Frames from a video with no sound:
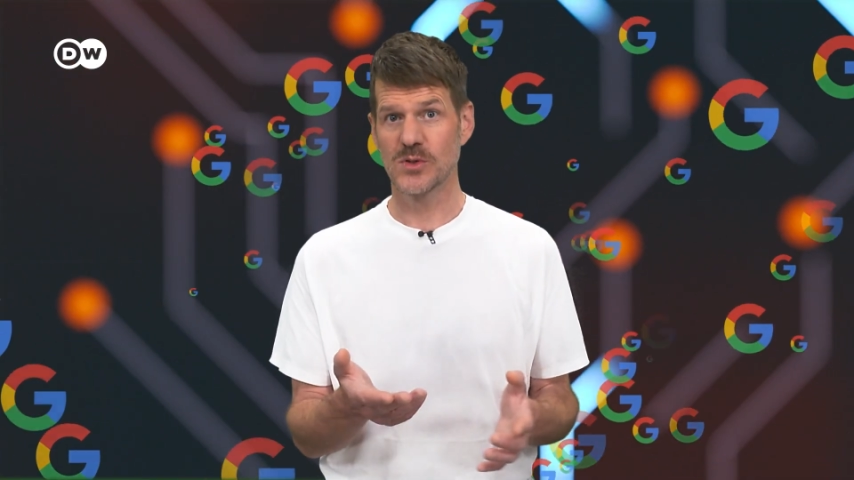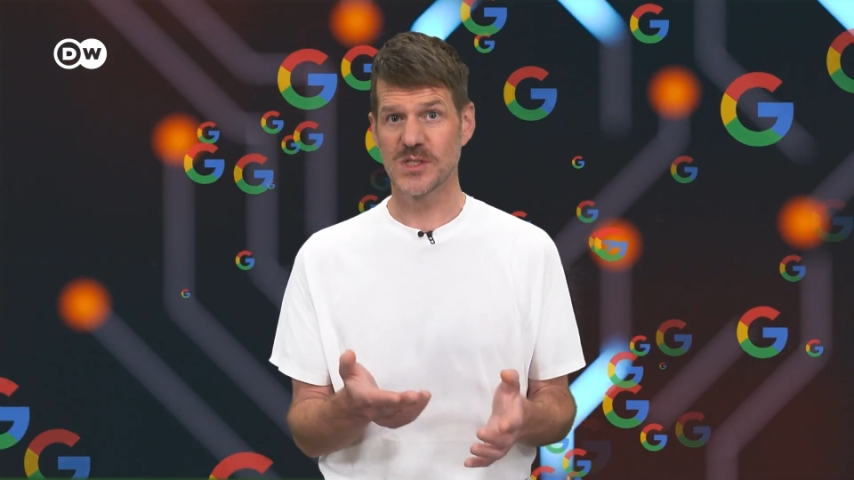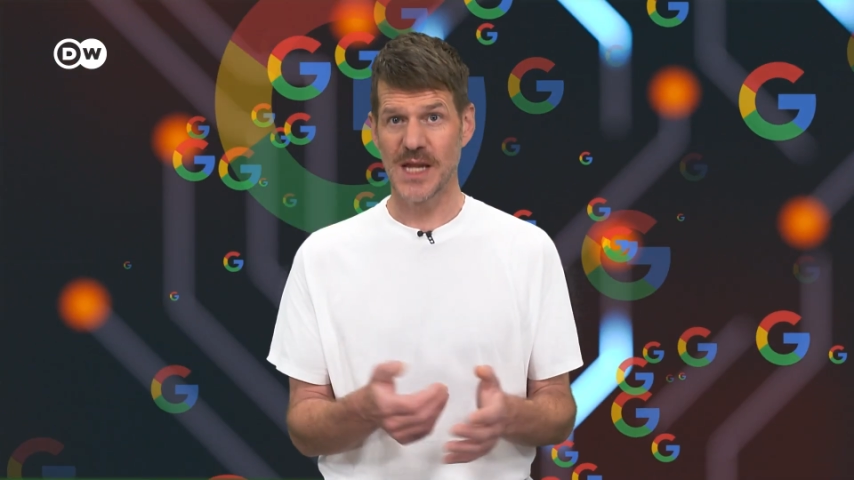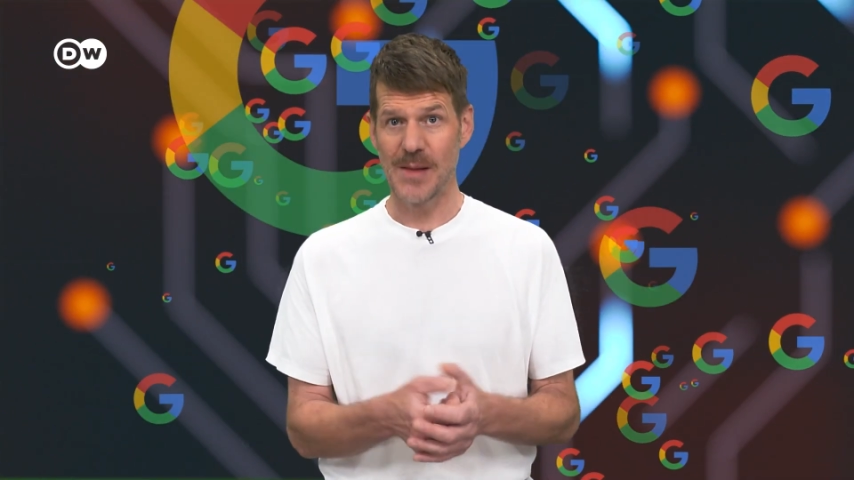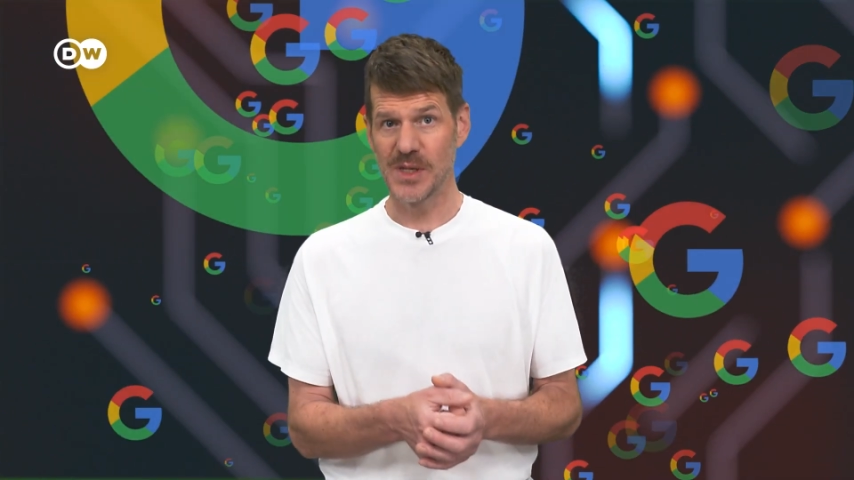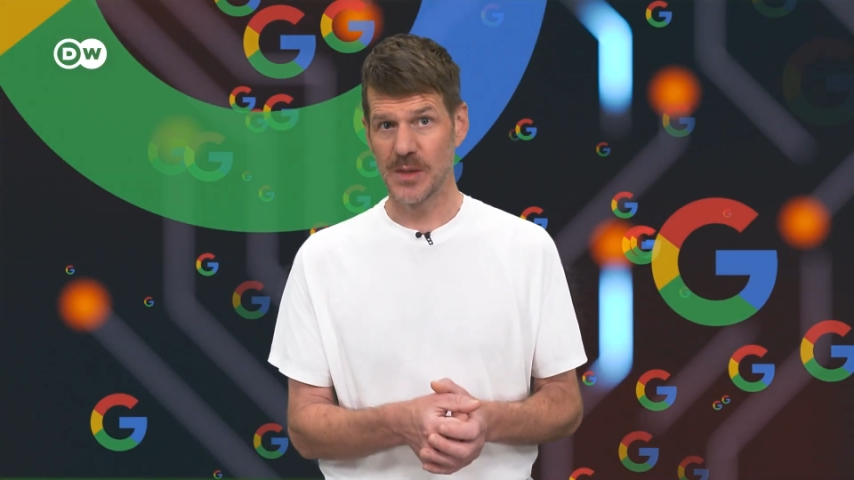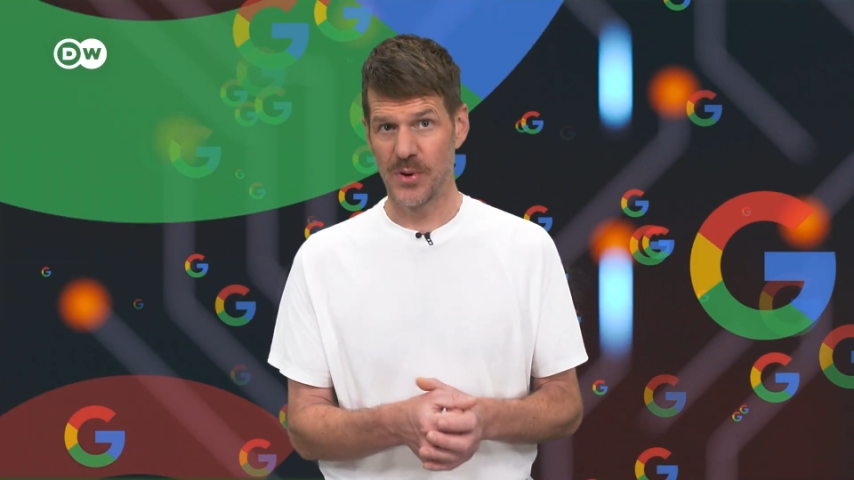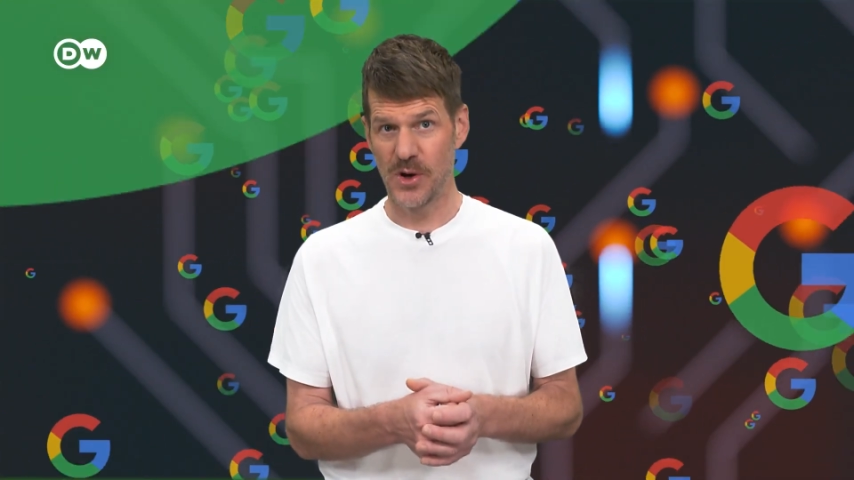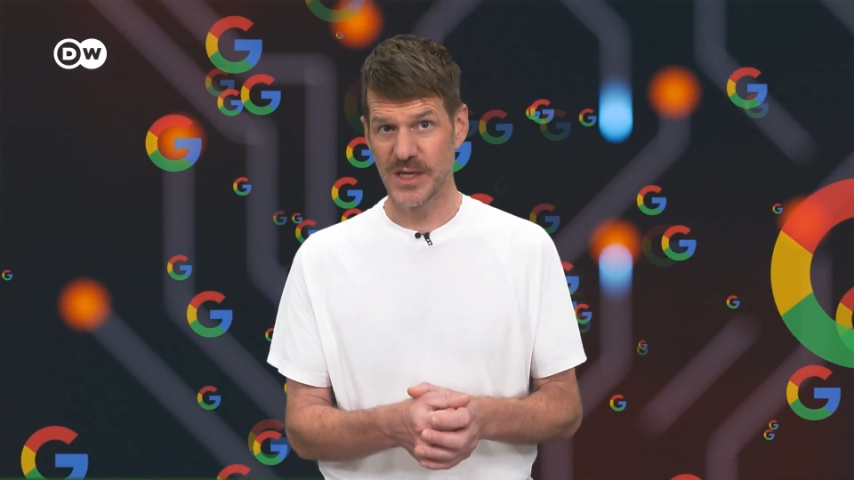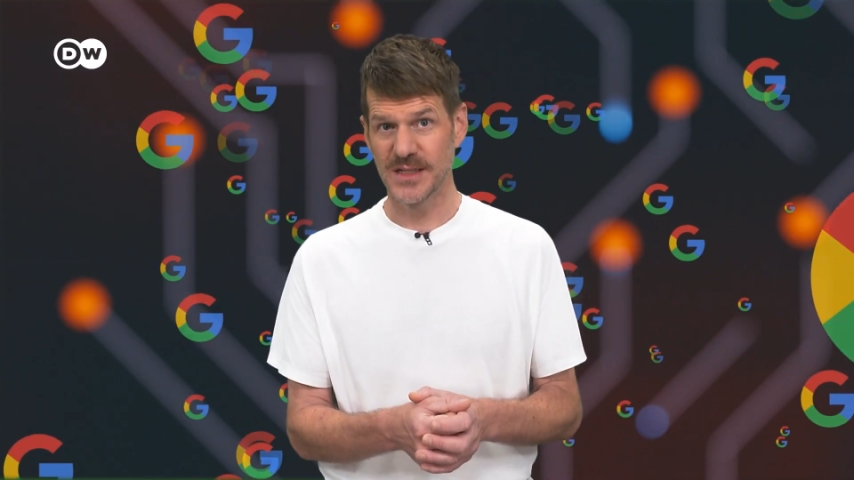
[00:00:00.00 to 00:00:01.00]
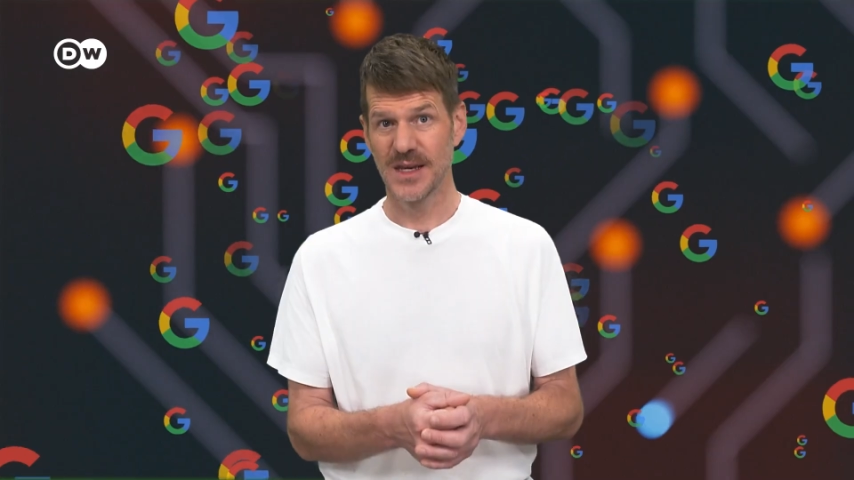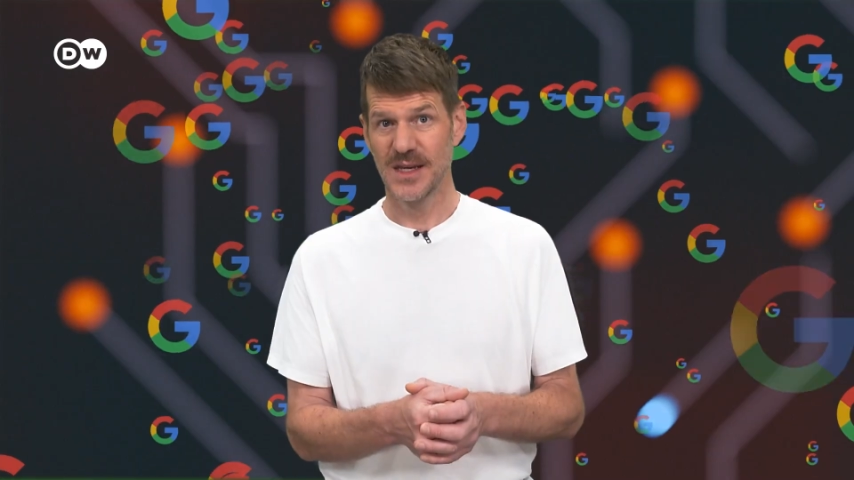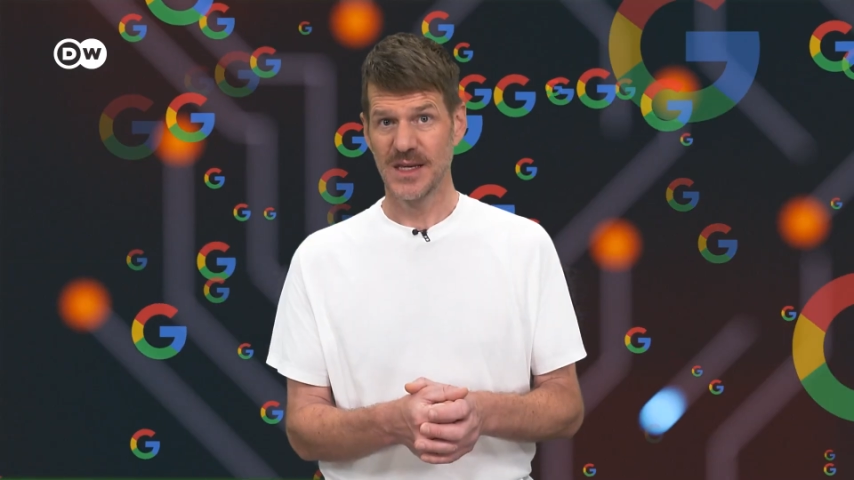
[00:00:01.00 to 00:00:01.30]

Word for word: could stumble upon it,